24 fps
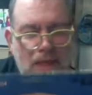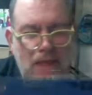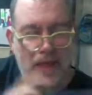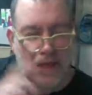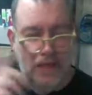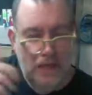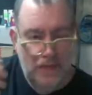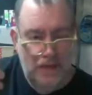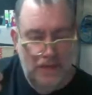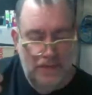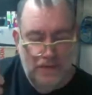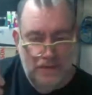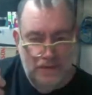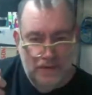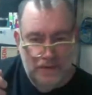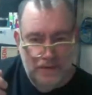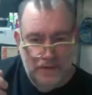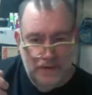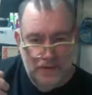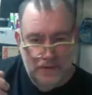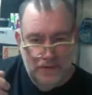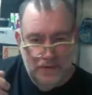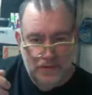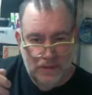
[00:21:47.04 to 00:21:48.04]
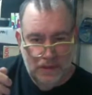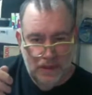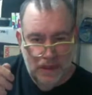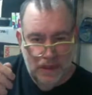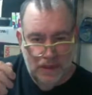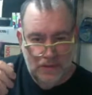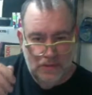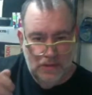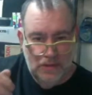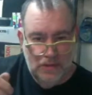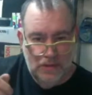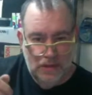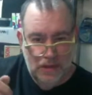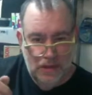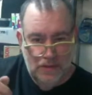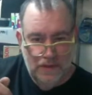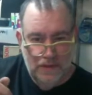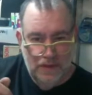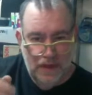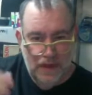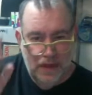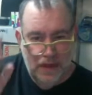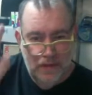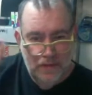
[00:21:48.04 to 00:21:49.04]
I love this, folks. I just love
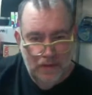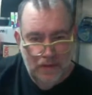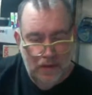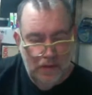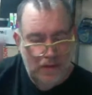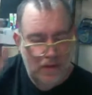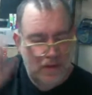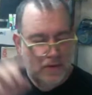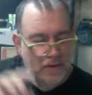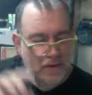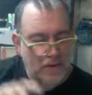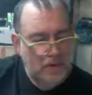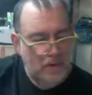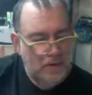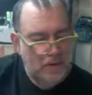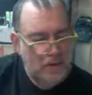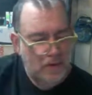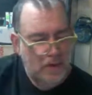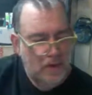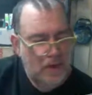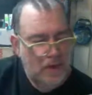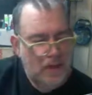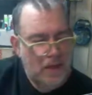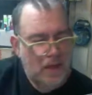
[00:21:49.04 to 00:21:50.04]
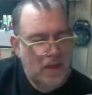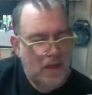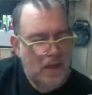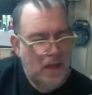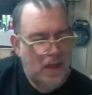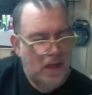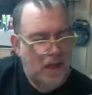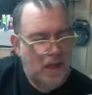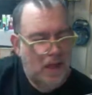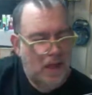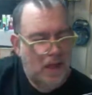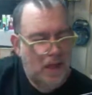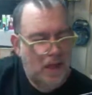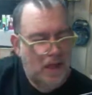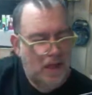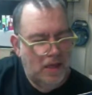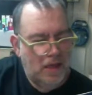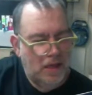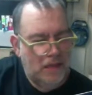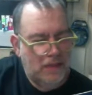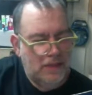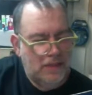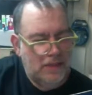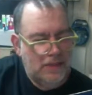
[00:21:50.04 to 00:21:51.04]
it. Hey, Ron, how are you?
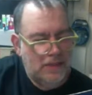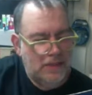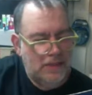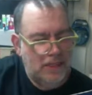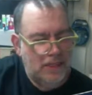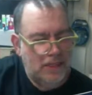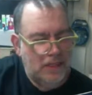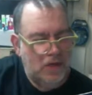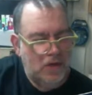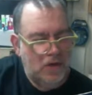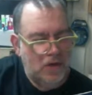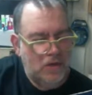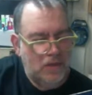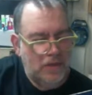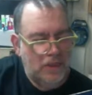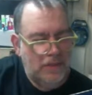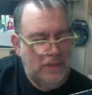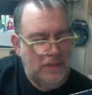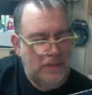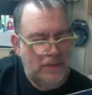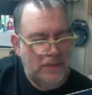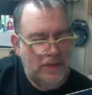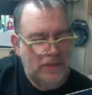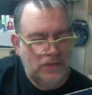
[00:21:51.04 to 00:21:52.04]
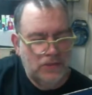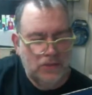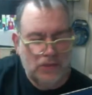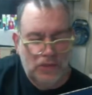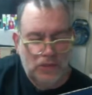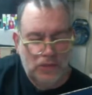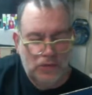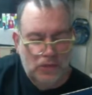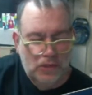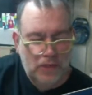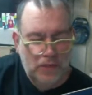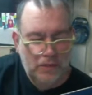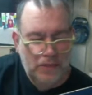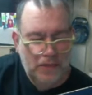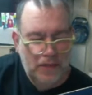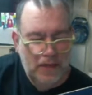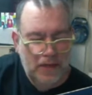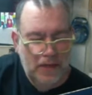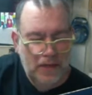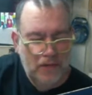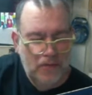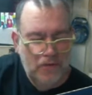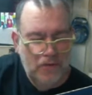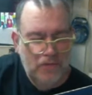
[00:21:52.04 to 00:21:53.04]
T Oakley plays acoustic
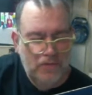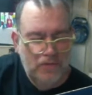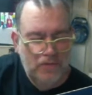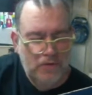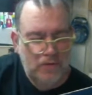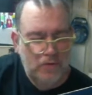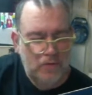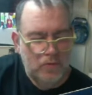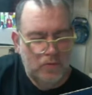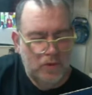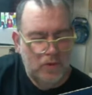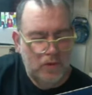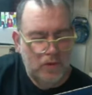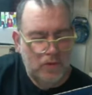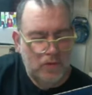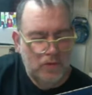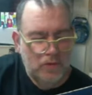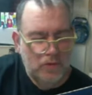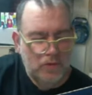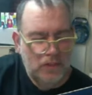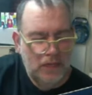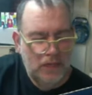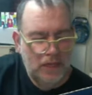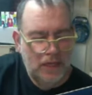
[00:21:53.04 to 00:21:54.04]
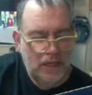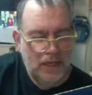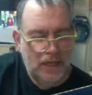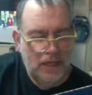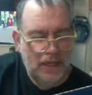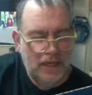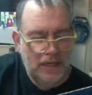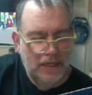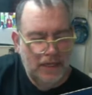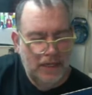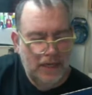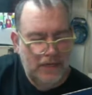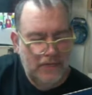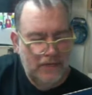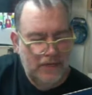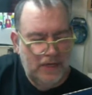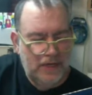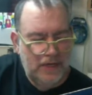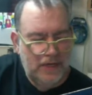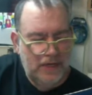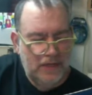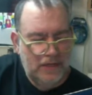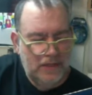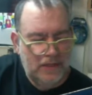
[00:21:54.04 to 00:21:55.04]
piano, Fender Rhodes,
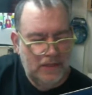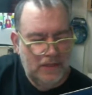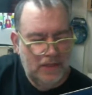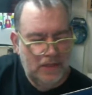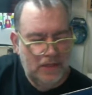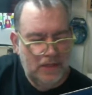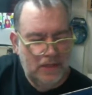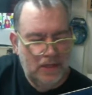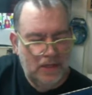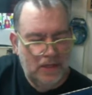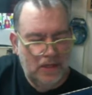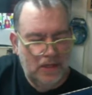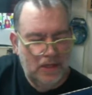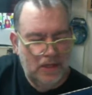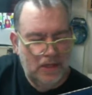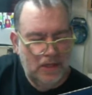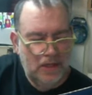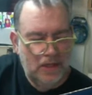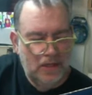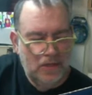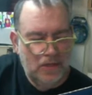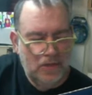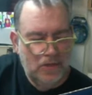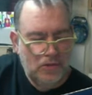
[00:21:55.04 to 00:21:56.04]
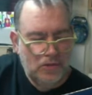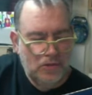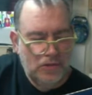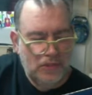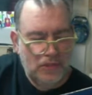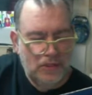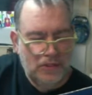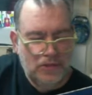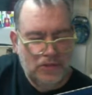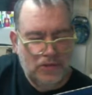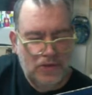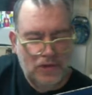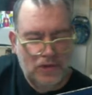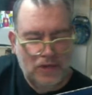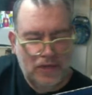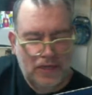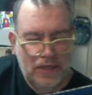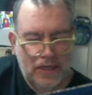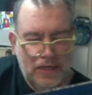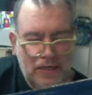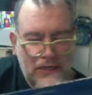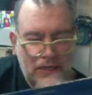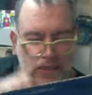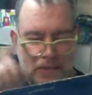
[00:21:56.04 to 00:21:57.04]
clavinet, acoustic guitar,
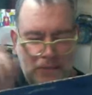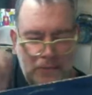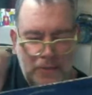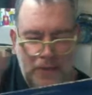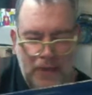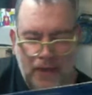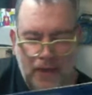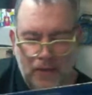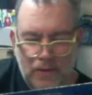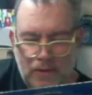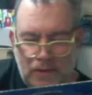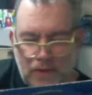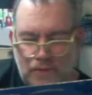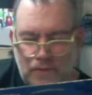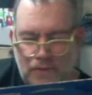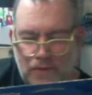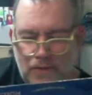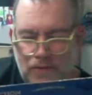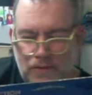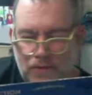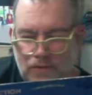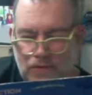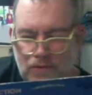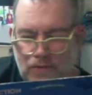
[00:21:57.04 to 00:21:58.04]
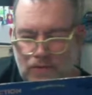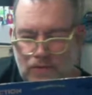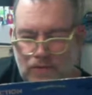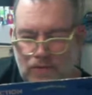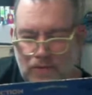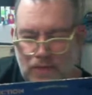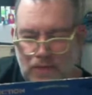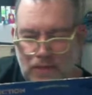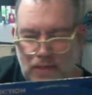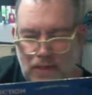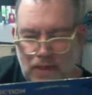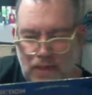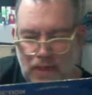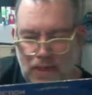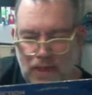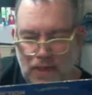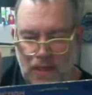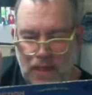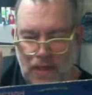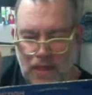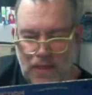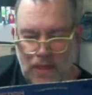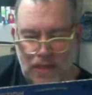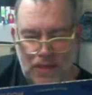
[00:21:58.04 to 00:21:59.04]
and does background vocals.
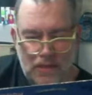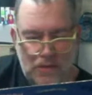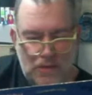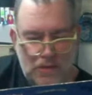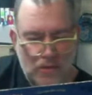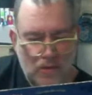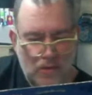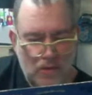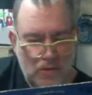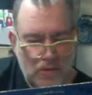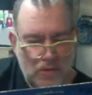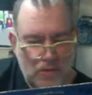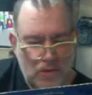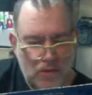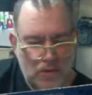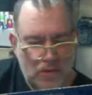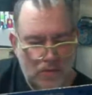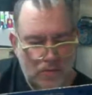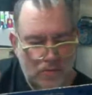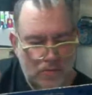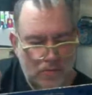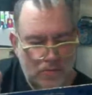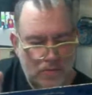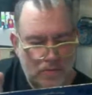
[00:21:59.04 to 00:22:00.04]
That is so cool.